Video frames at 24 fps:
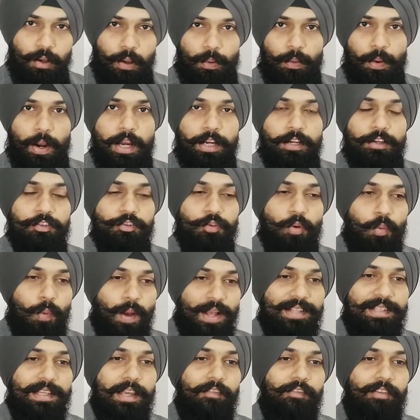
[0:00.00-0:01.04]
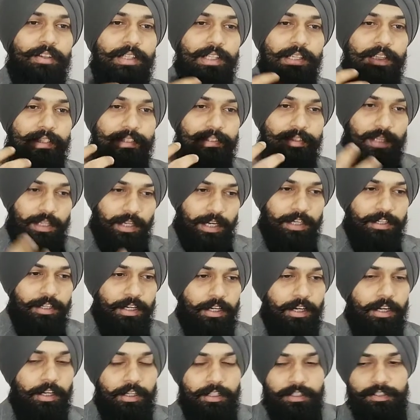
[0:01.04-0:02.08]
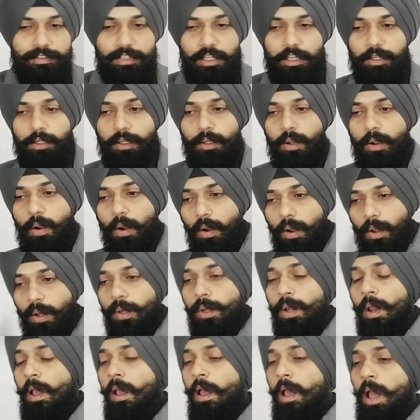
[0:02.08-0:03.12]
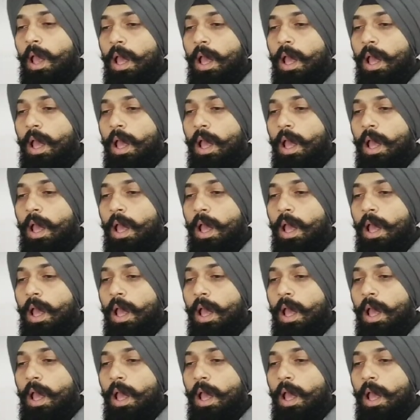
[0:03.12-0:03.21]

All right, so once everything is collected, it is then gone.